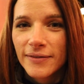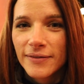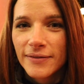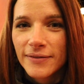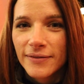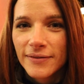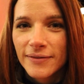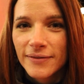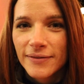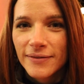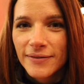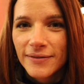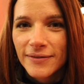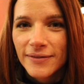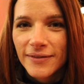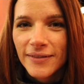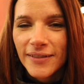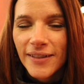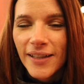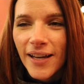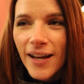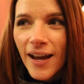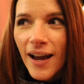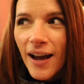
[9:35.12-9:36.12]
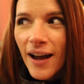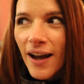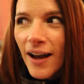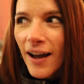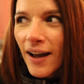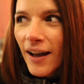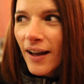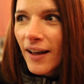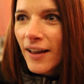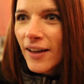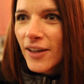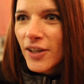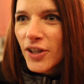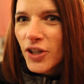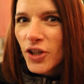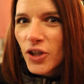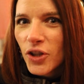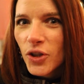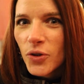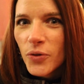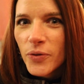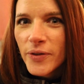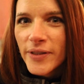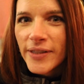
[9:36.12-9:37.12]
you always say that you're not no, gonna eat
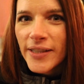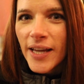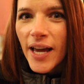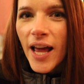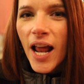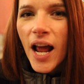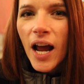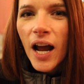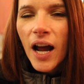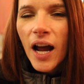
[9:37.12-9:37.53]
dessert. Say, say,